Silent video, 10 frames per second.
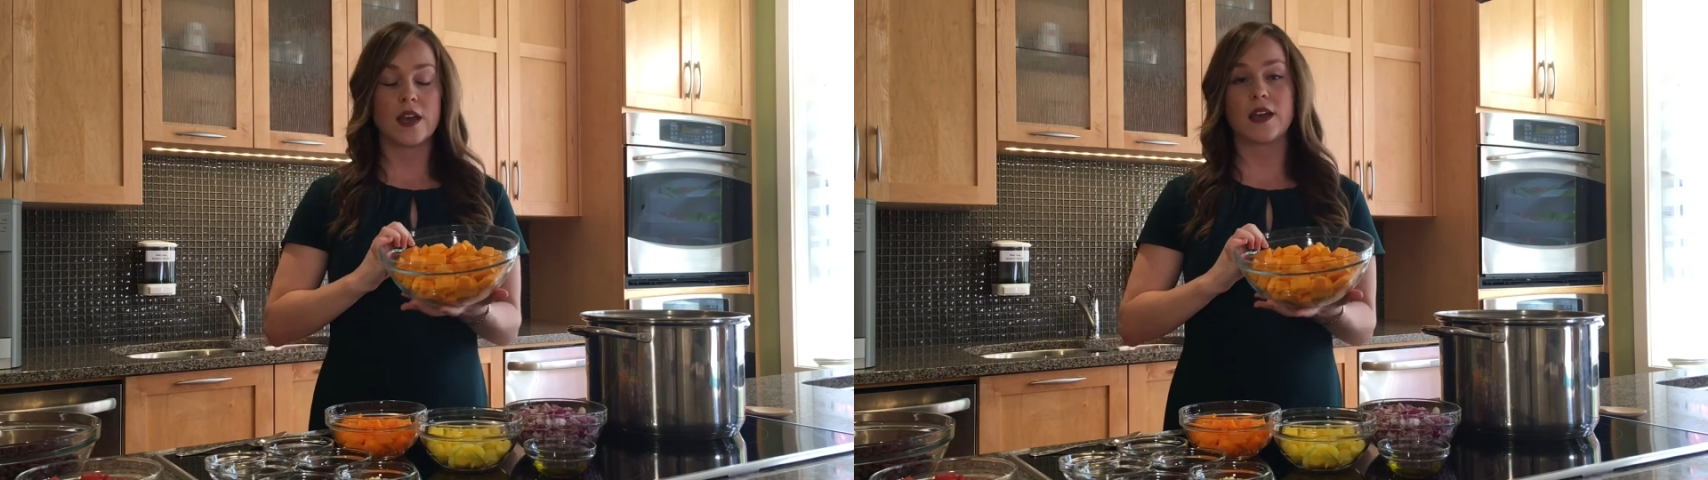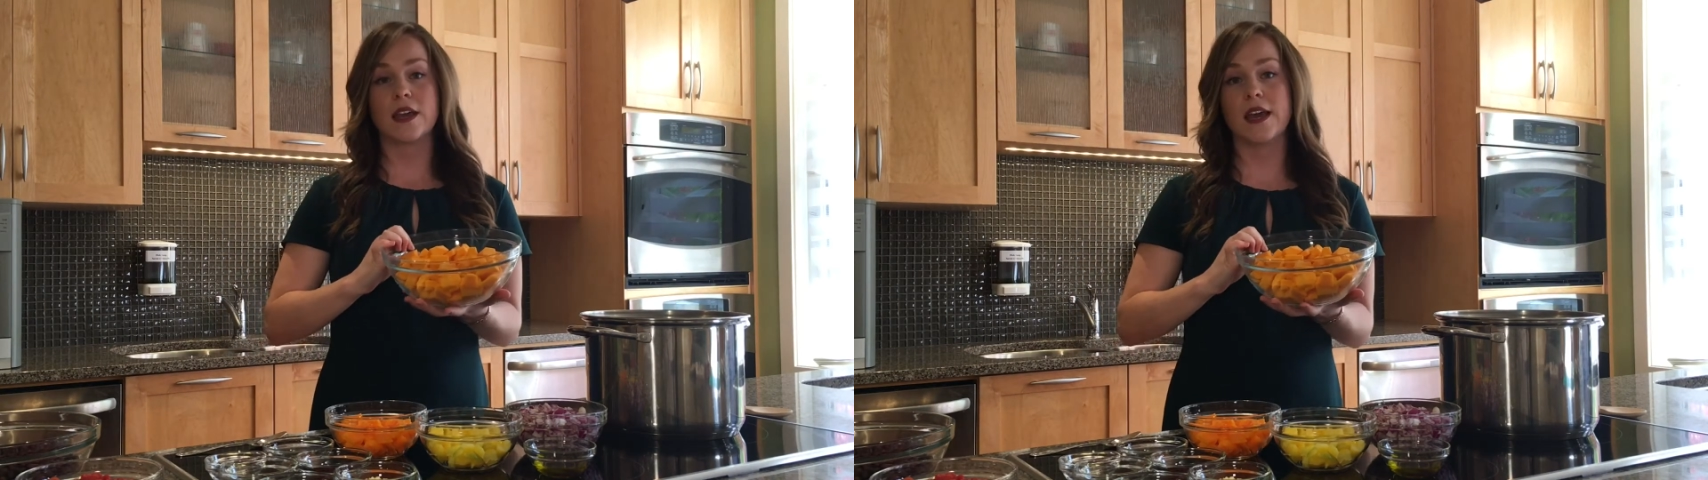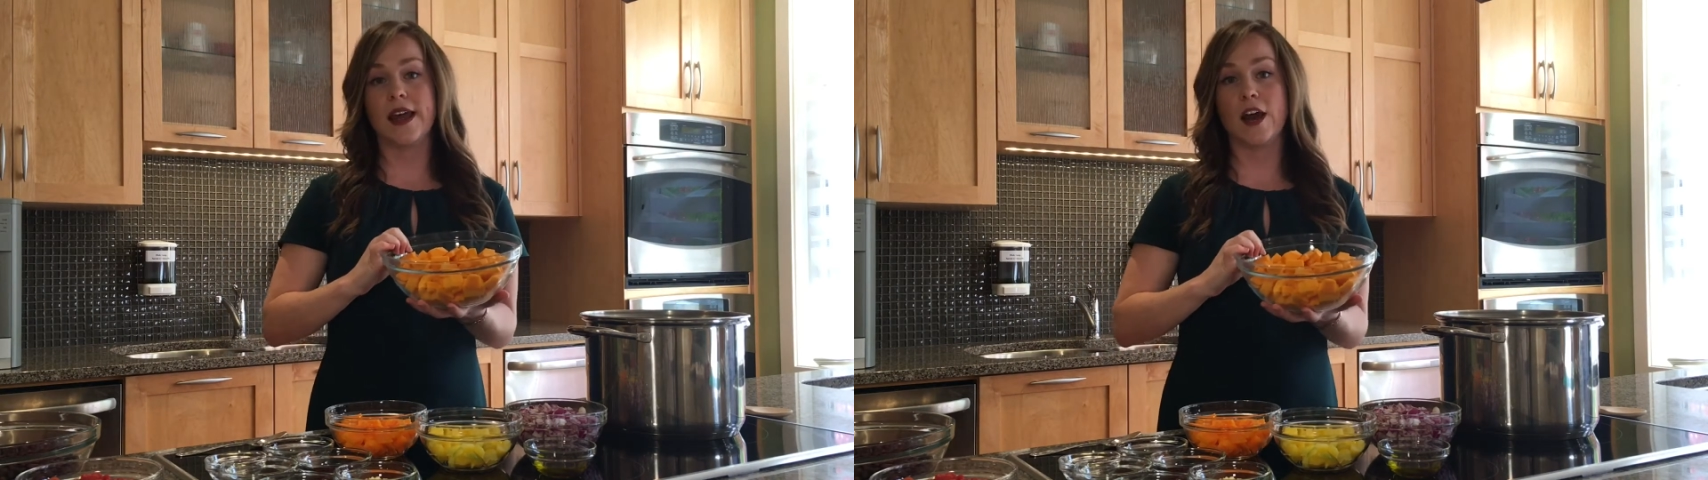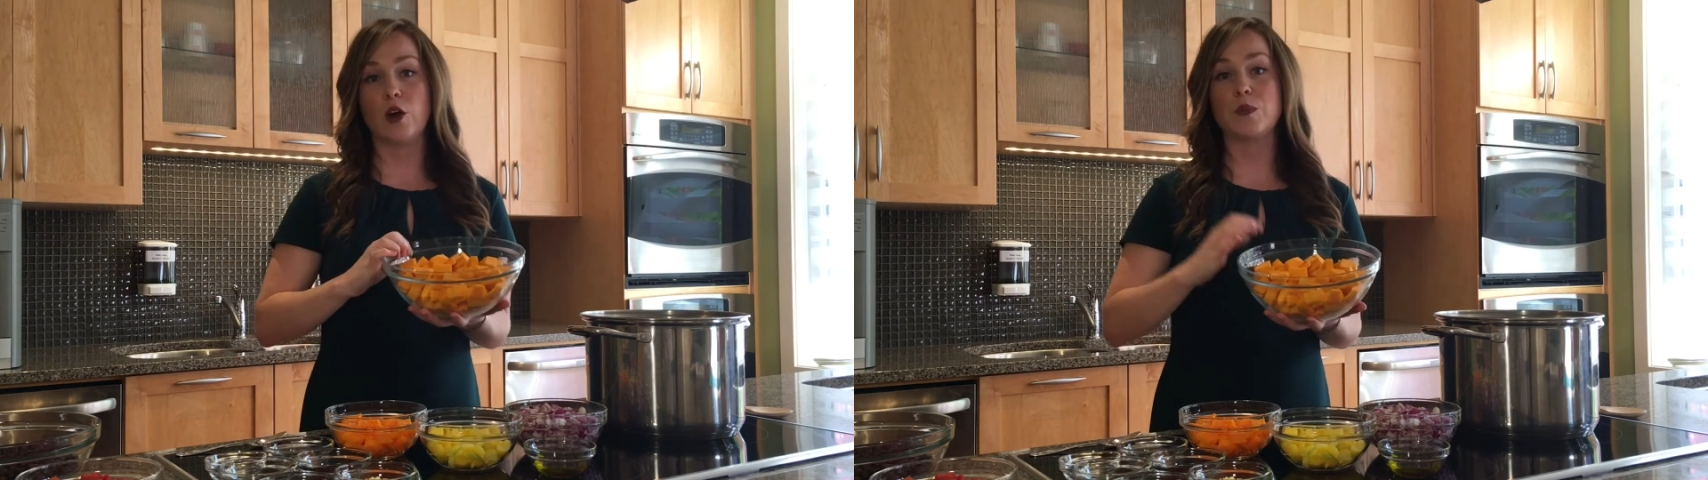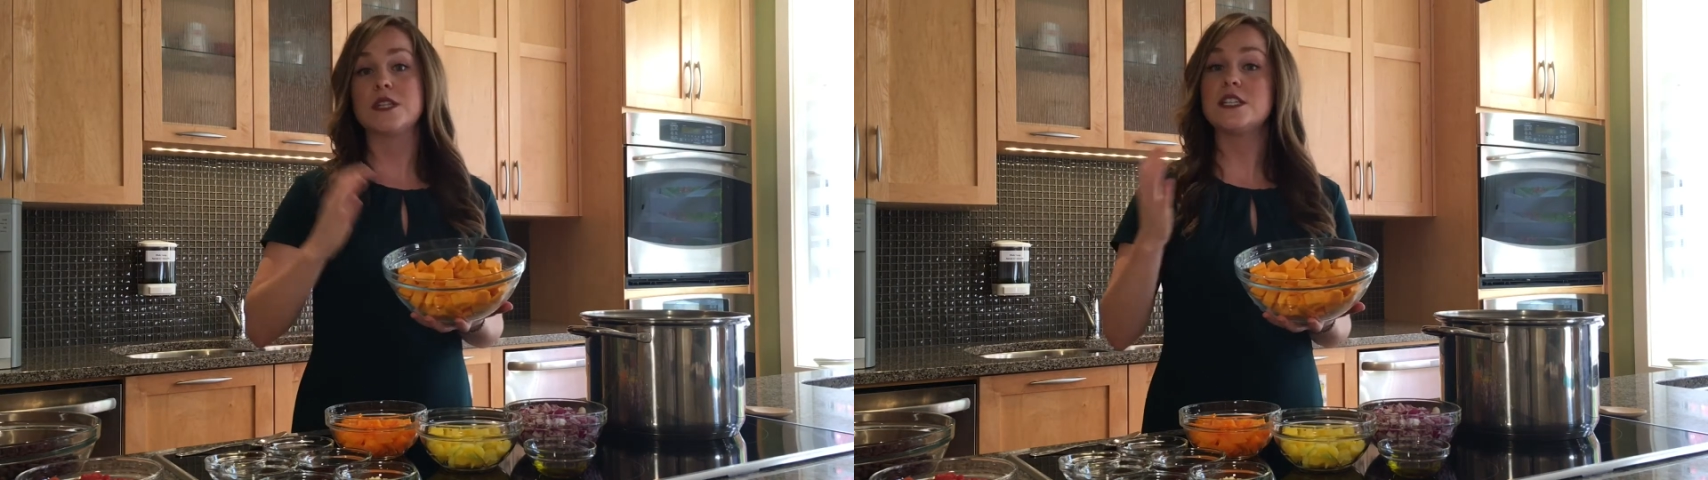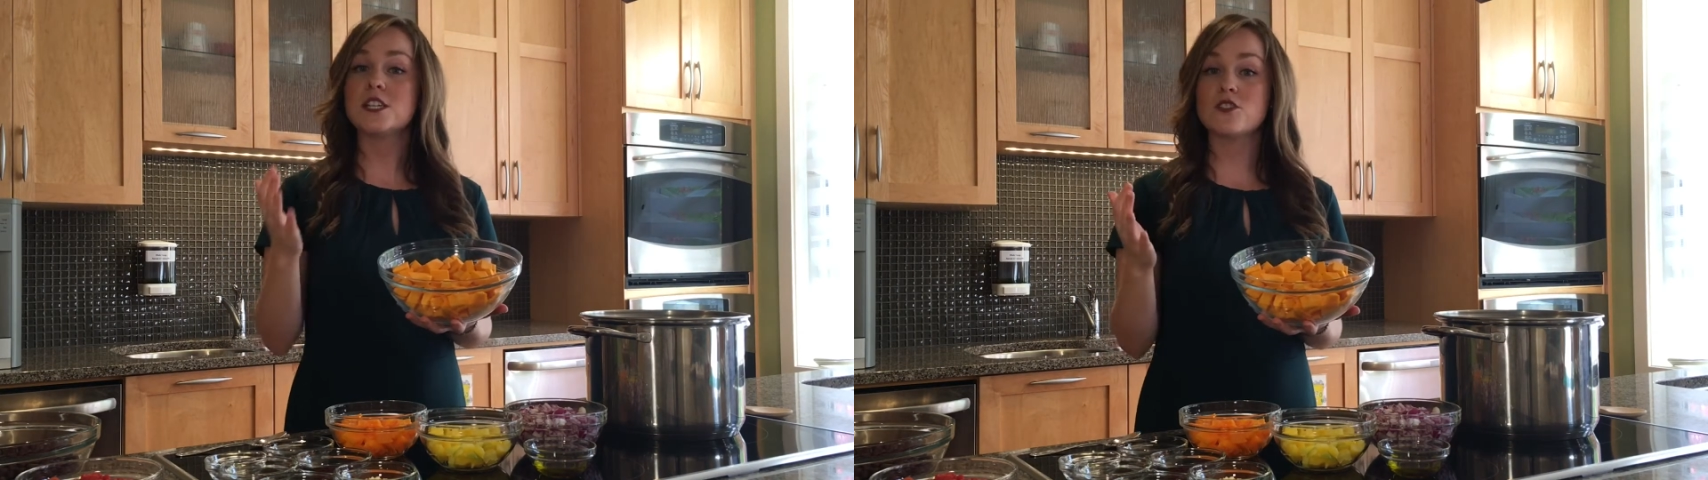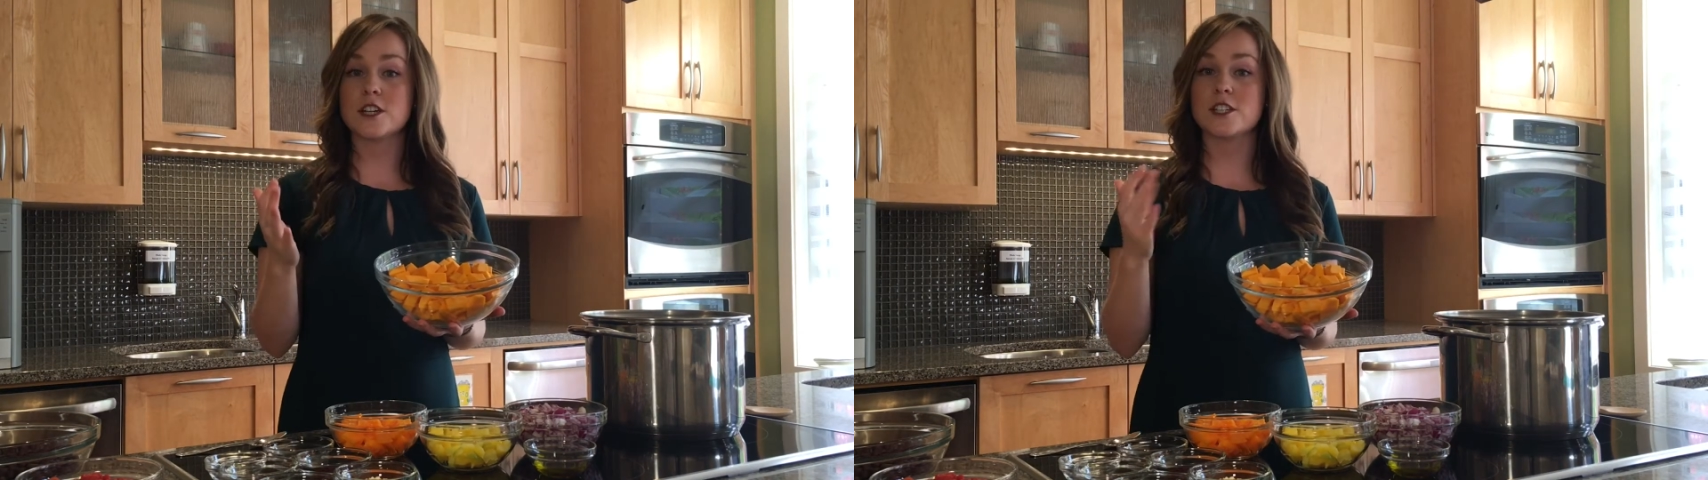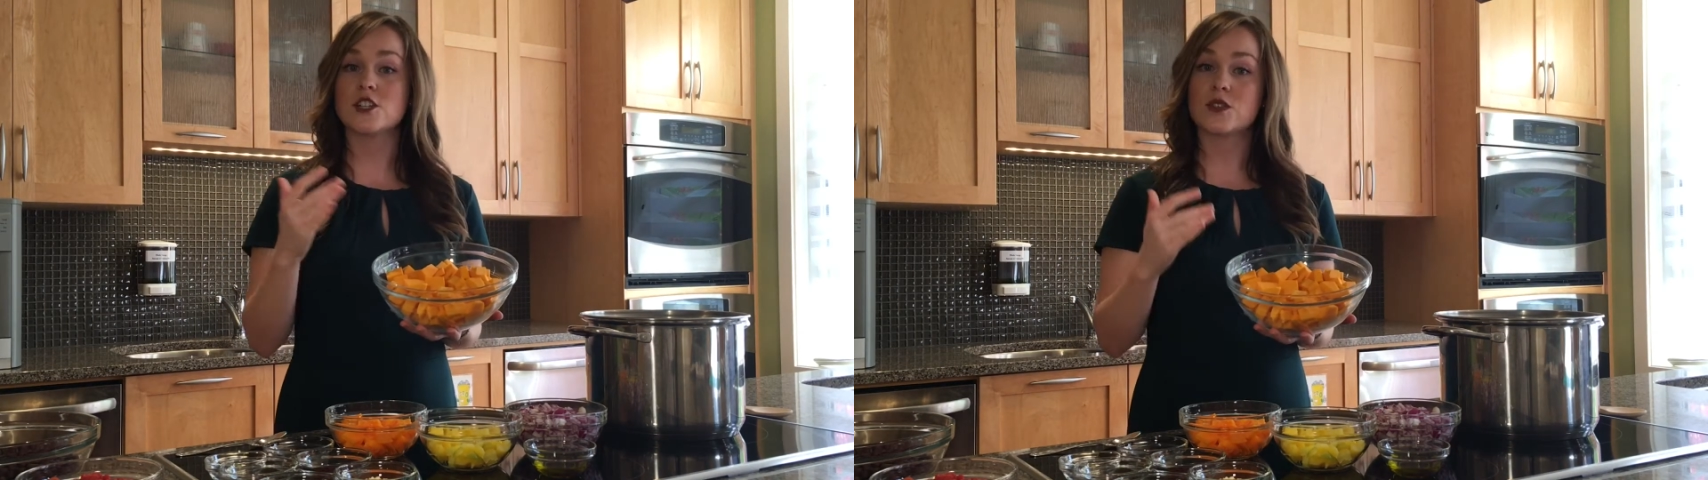can help
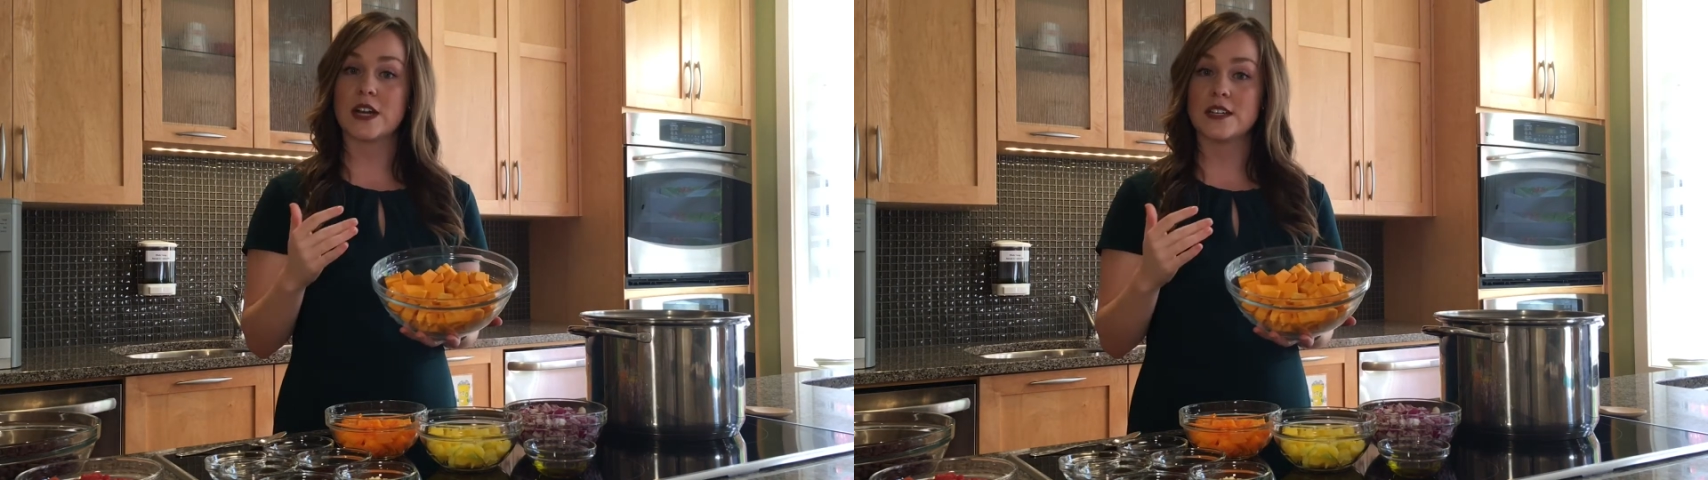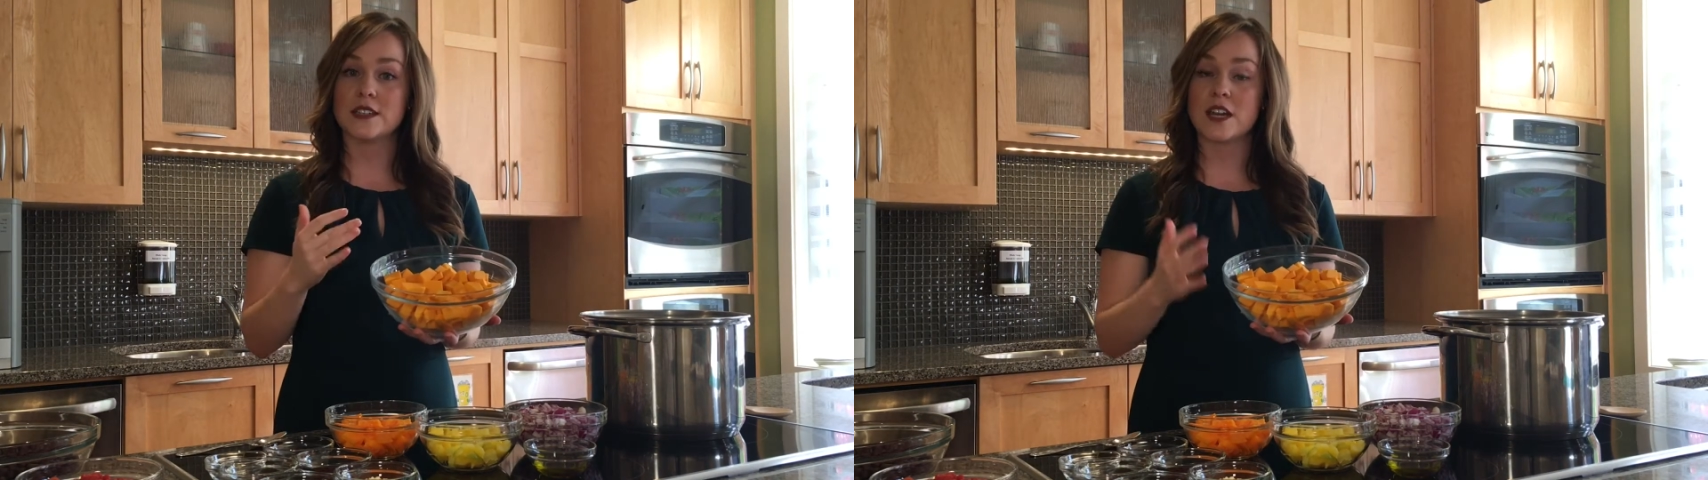decrease your risk